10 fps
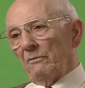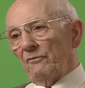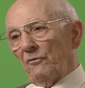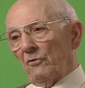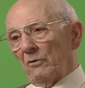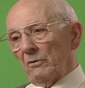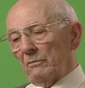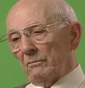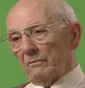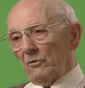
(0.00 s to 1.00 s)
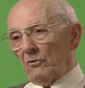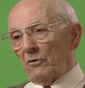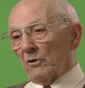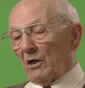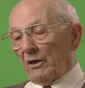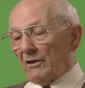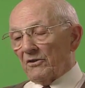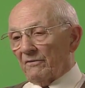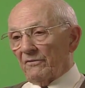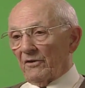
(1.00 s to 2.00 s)
for all
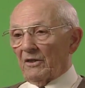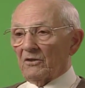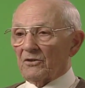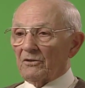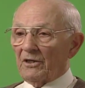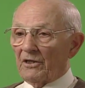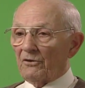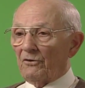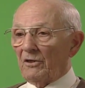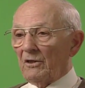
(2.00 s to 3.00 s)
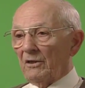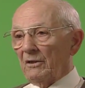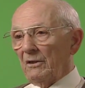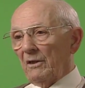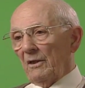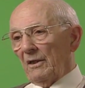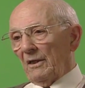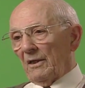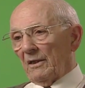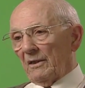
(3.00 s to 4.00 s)
kinds of things, hearing
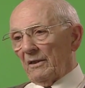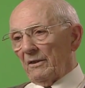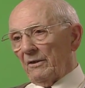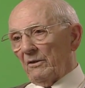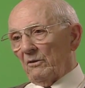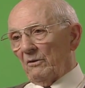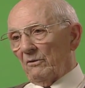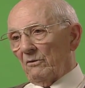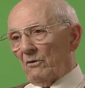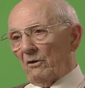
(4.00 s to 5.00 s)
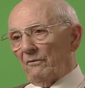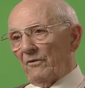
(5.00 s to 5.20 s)
and all